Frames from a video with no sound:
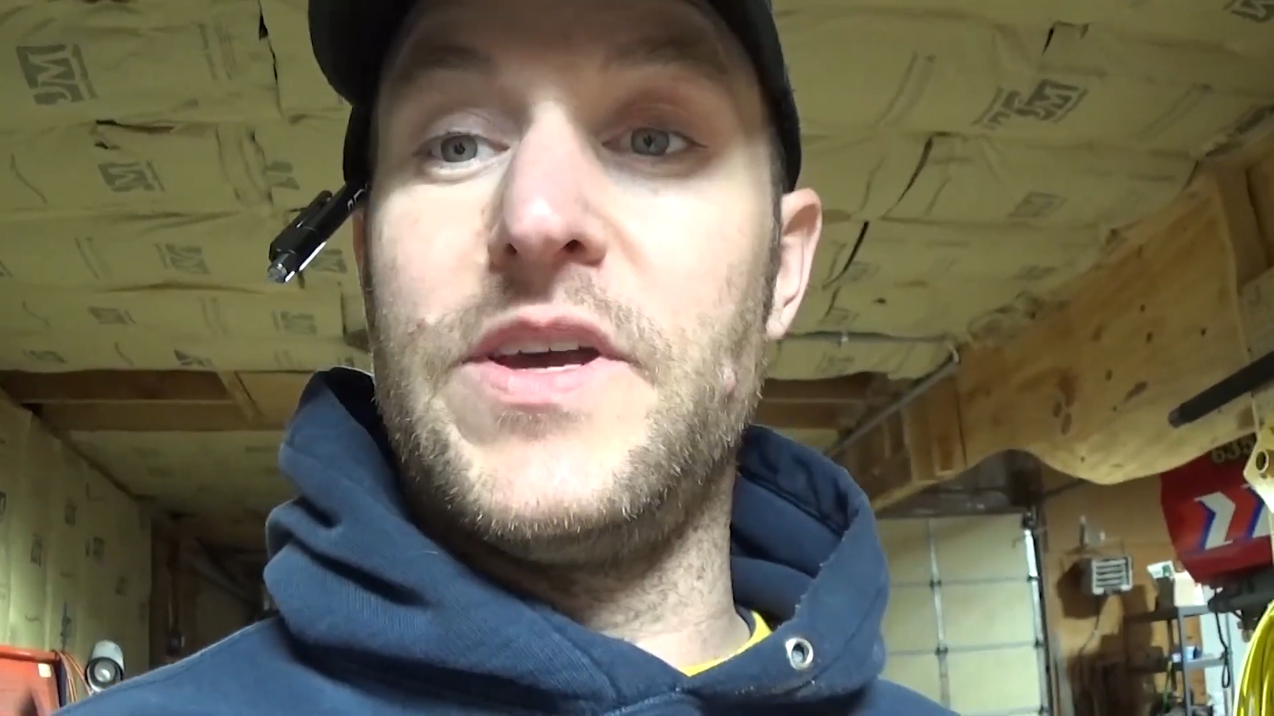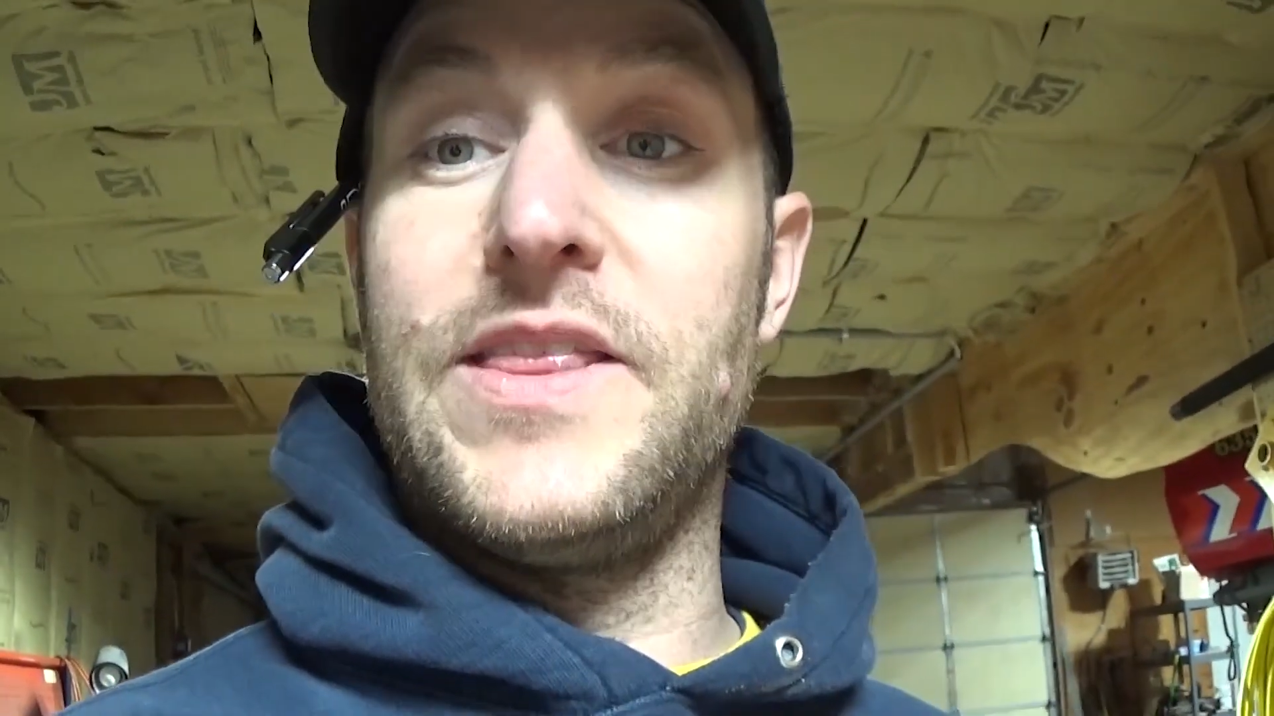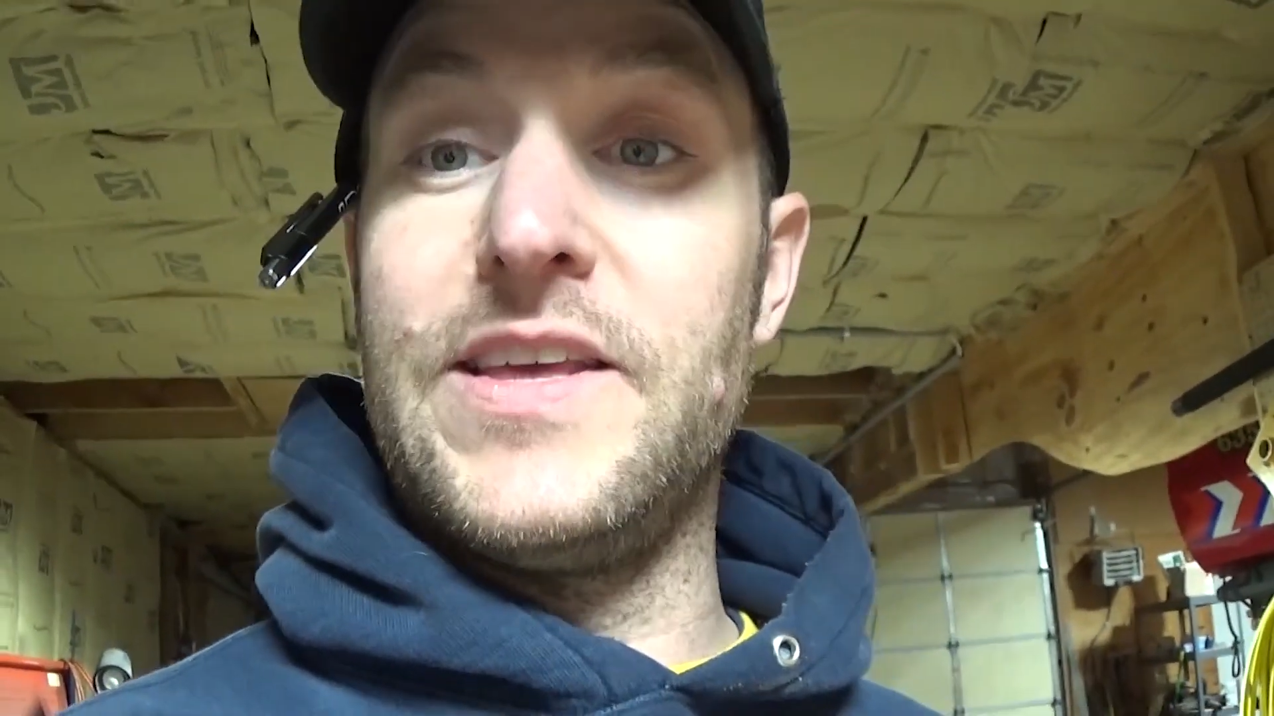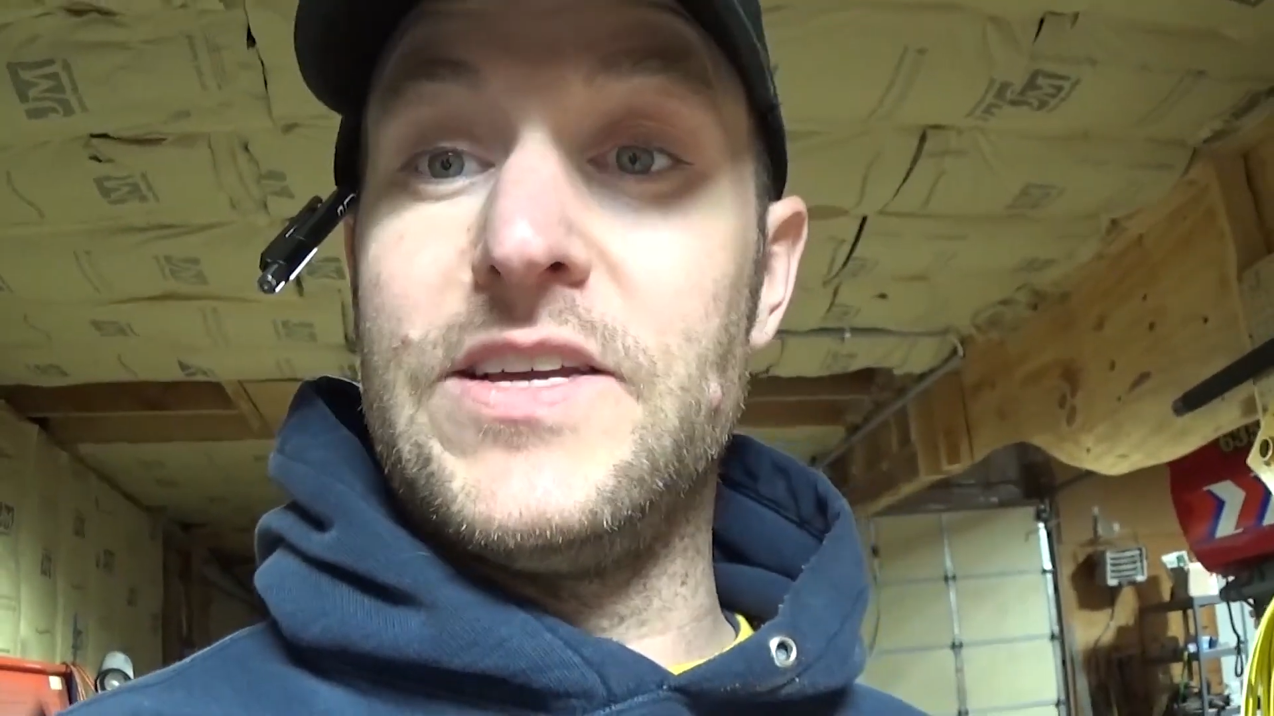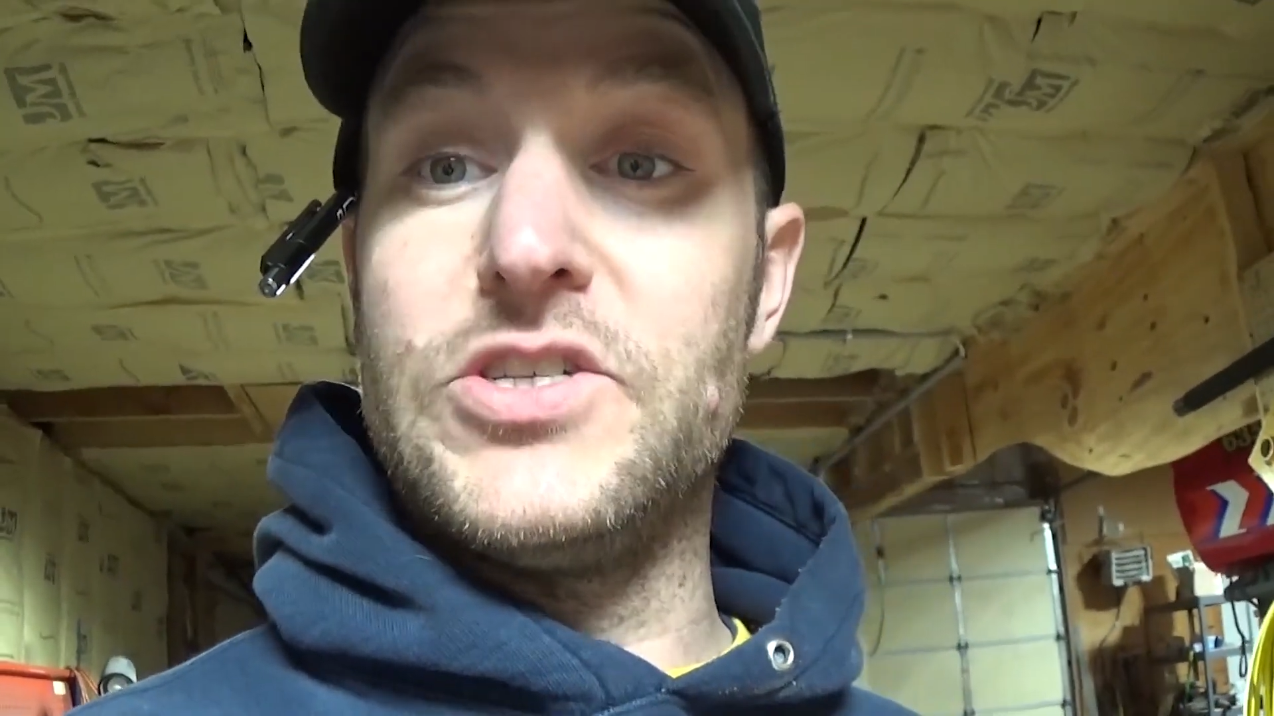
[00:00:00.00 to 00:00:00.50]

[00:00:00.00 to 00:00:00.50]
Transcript: in the